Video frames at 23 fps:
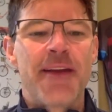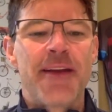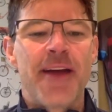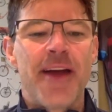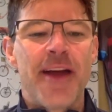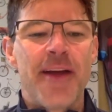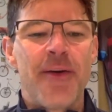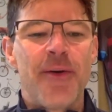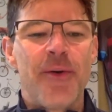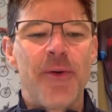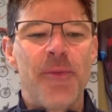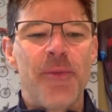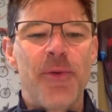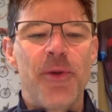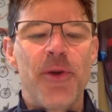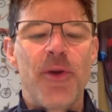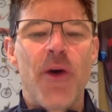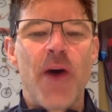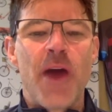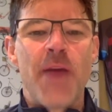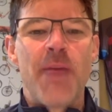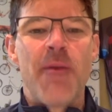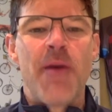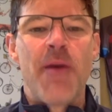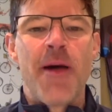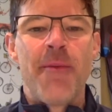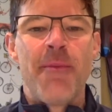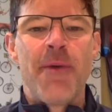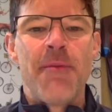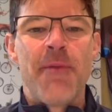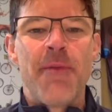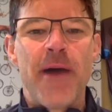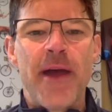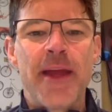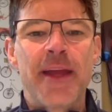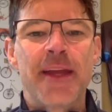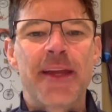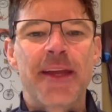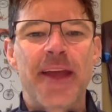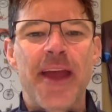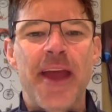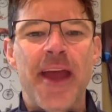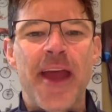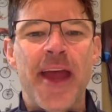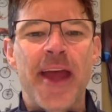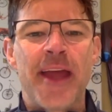I will put a water bottle on my bike,
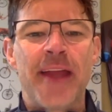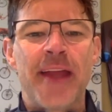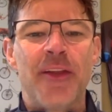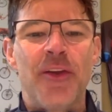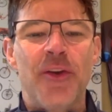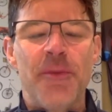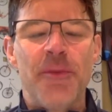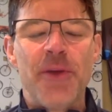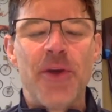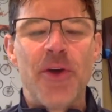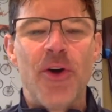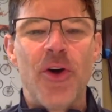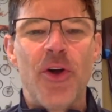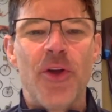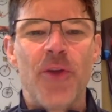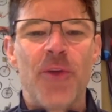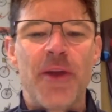and lo and behold,